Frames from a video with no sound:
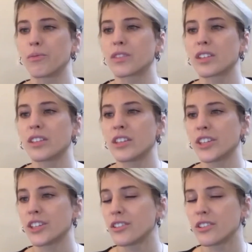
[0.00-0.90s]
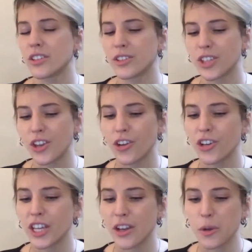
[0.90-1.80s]
The
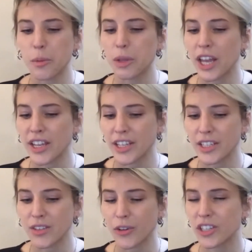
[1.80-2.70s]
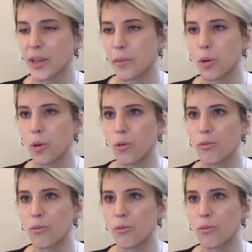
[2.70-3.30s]
security and compliance, for example,